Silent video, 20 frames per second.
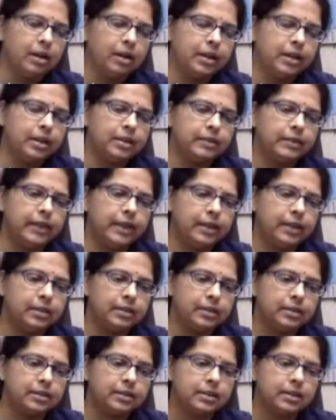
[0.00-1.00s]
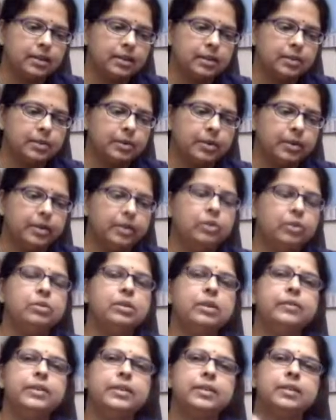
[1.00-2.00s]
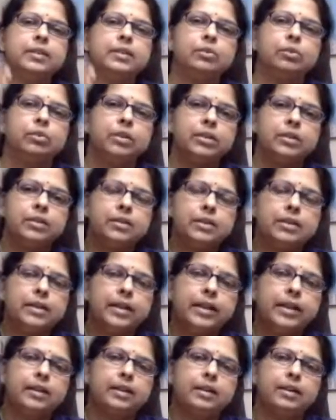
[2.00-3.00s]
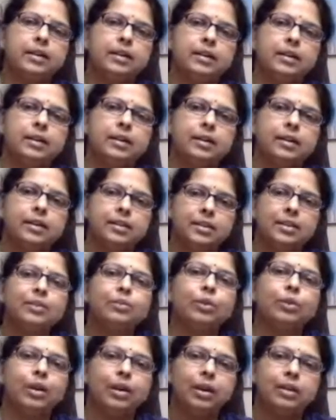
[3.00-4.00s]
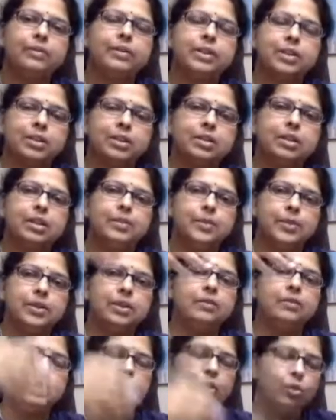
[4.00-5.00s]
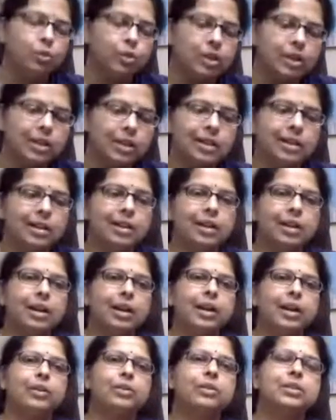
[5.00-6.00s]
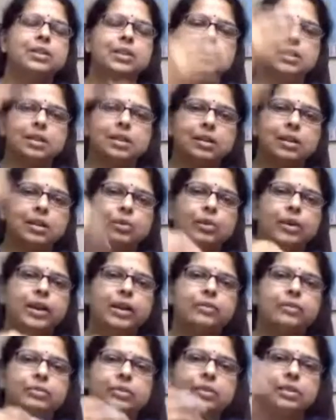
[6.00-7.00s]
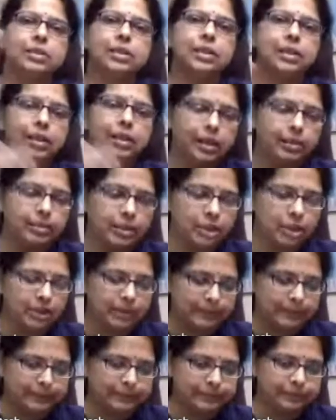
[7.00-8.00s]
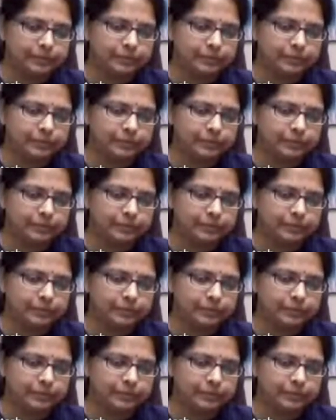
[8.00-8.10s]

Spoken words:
In a way, this is corresponding to the VCC voltage. This is like a reservoir which keeps giving you the ions that are required for the emission.